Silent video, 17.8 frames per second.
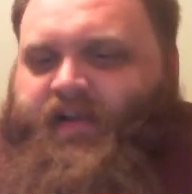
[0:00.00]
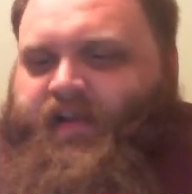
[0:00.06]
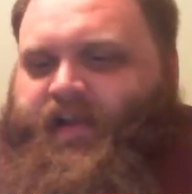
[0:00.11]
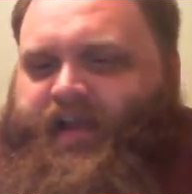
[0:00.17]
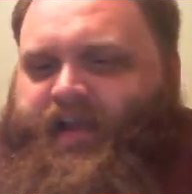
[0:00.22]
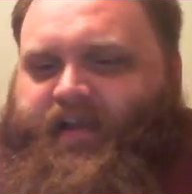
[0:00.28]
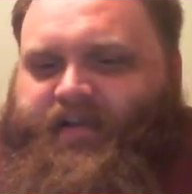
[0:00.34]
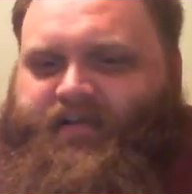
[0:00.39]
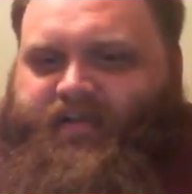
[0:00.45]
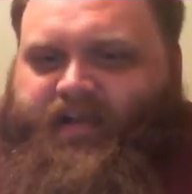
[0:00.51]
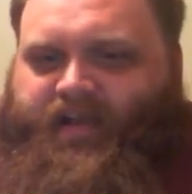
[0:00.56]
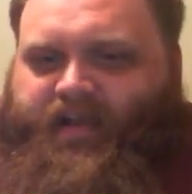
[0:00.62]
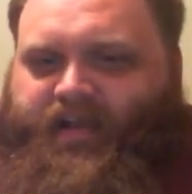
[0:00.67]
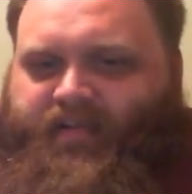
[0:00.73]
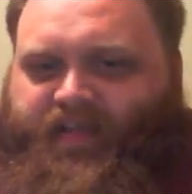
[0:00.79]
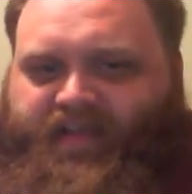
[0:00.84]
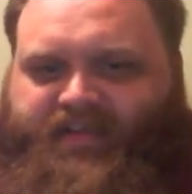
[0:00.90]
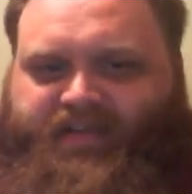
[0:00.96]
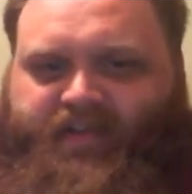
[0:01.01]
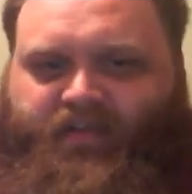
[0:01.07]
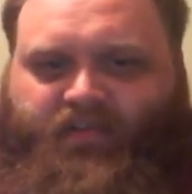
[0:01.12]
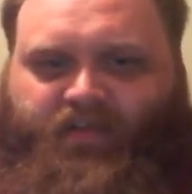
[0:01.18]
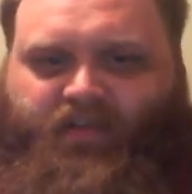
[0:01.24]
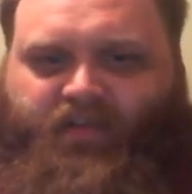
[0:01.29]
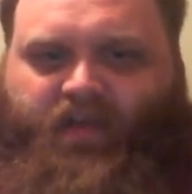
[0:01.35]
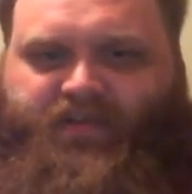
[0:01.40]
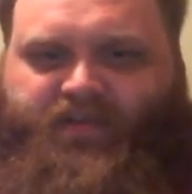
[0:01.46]
And they
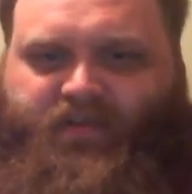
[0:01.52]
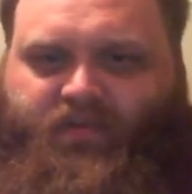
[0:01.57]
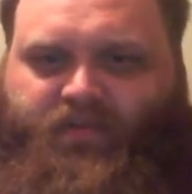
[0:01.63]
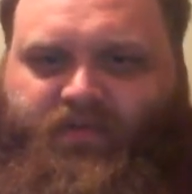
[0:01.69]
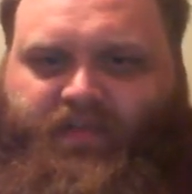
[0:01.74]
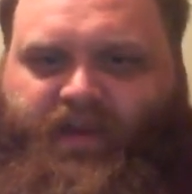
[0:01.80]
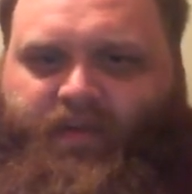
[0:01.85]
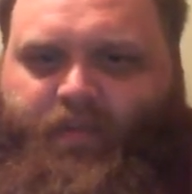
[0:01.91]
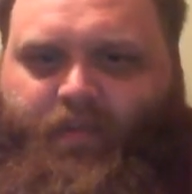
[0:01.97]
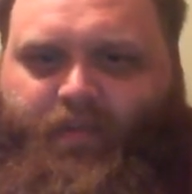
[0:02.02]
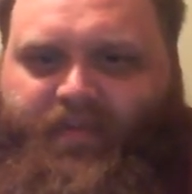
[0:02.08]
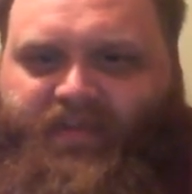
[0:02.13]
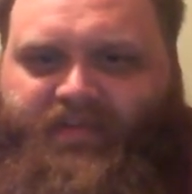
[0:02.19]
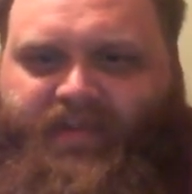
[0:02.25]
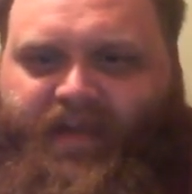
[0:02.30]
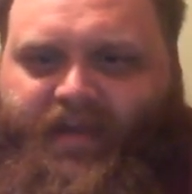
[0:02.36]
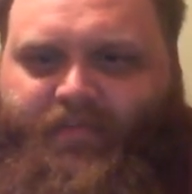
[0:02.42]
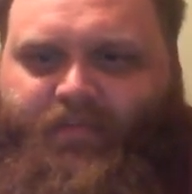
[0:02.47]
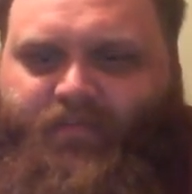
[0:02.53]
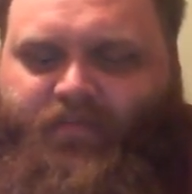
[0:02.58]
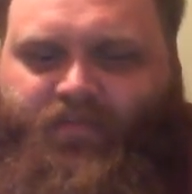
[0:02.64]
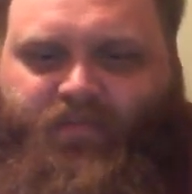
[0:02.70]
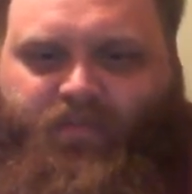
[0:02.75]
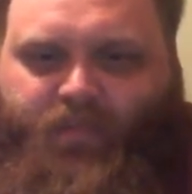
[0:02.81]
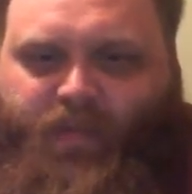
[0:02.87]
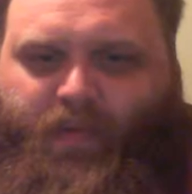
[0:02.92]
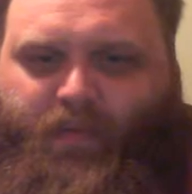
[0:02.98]
settled the lawsuit there, but by the time
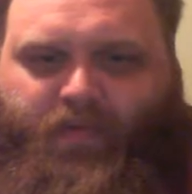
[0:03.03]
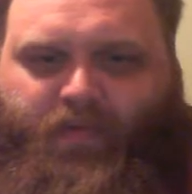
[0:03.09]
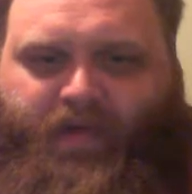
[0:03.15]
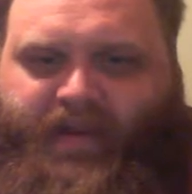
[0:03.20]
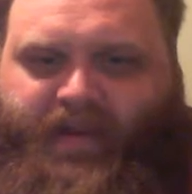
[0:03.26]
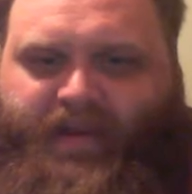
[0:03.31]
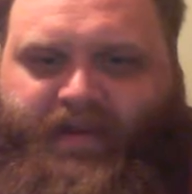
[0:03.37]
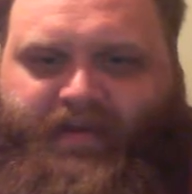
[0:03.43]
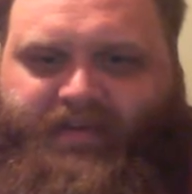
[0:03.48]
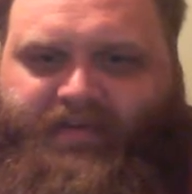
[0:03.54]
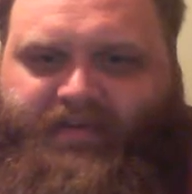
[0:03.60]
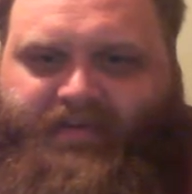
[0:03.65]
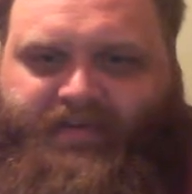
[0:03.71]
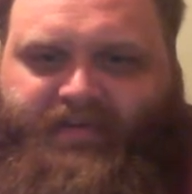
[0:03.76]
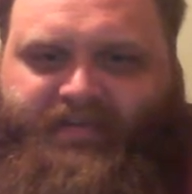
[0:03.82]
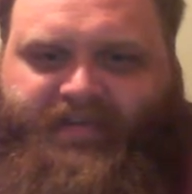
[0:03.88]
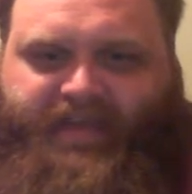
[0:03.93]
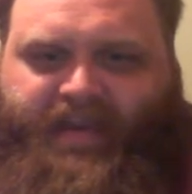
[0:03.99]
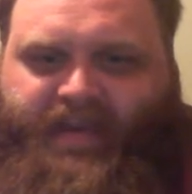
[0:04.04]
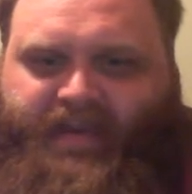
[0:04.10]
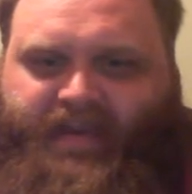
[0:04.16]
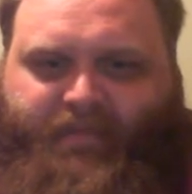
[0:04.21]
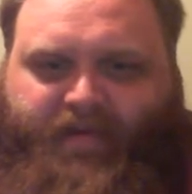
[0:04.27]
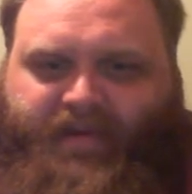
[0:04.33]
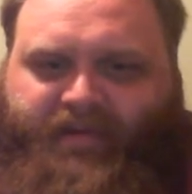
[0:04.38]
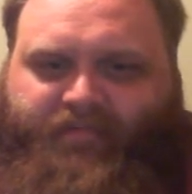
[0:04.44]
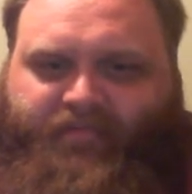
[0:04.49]
people got to see any
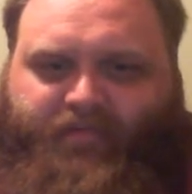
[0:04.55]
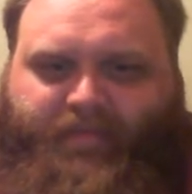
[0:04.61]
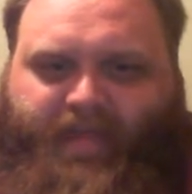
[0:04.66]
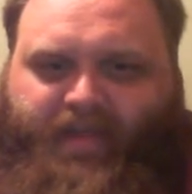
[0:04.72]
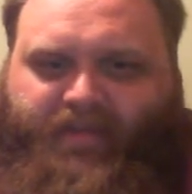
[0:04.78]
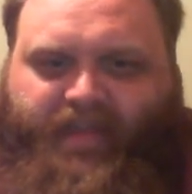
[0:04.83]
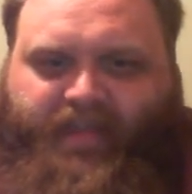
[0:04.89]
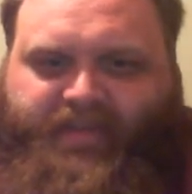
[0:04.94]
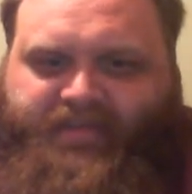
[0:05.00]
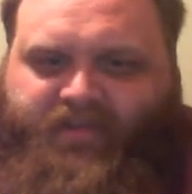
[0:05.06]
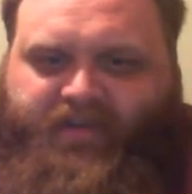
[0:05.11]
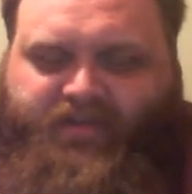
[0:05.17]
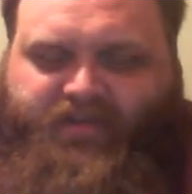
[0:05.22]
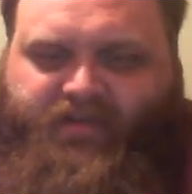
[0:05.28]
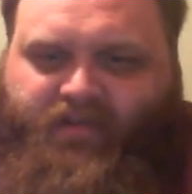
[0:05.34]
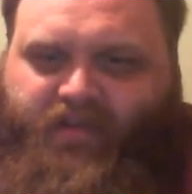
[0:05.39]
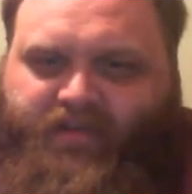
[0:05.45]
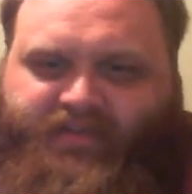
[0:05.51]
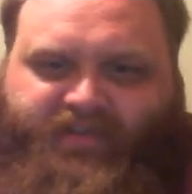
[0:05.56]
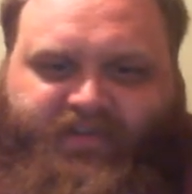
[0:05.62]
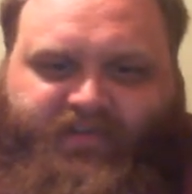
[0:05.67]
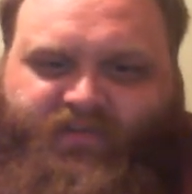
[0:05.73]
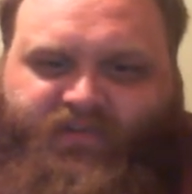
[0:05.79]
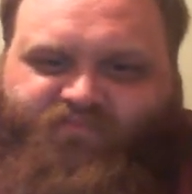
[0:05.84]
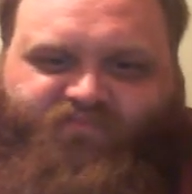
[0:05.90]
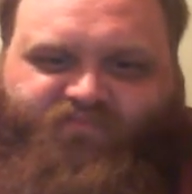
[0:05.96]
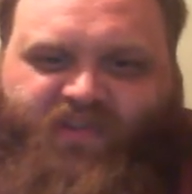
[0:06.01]
money from that class action
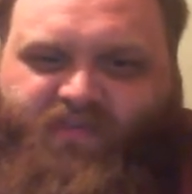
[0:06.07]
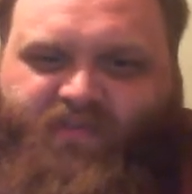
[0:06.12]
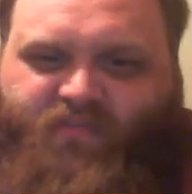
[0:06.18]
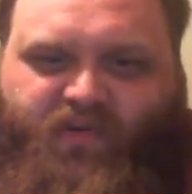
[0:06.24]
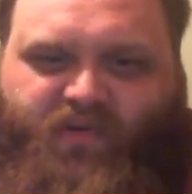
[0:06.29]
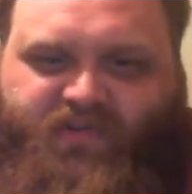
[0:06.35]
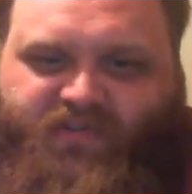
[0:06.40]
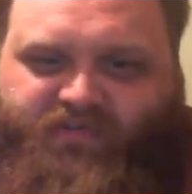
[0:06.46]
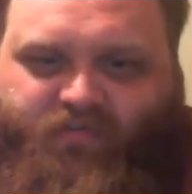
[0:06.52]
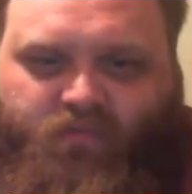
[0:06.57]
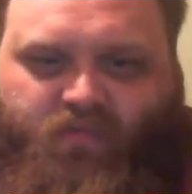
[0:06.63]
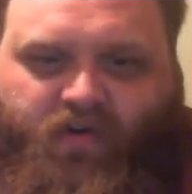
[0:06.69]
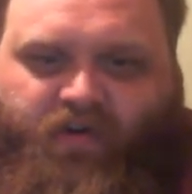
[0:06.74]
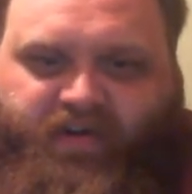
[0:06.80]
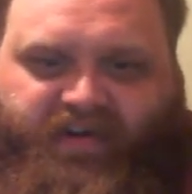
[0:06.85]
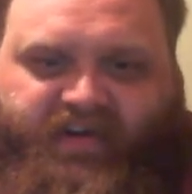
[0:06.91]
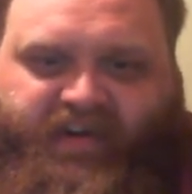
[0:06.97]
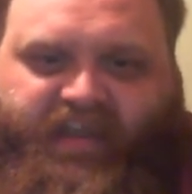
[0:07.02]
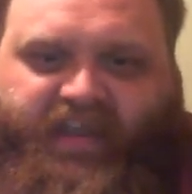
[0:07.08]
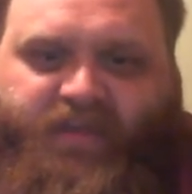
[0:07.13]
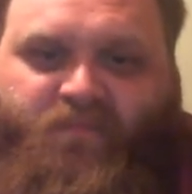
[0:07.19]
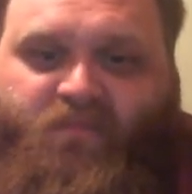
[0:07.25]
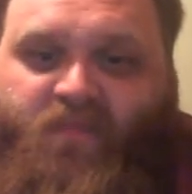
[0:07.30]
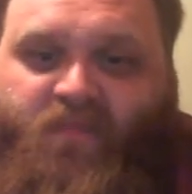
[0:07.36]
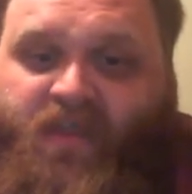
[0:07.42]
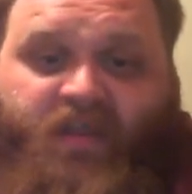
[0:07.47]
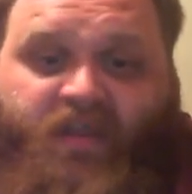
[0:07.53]
lawsuit, a good portion of them are already dead.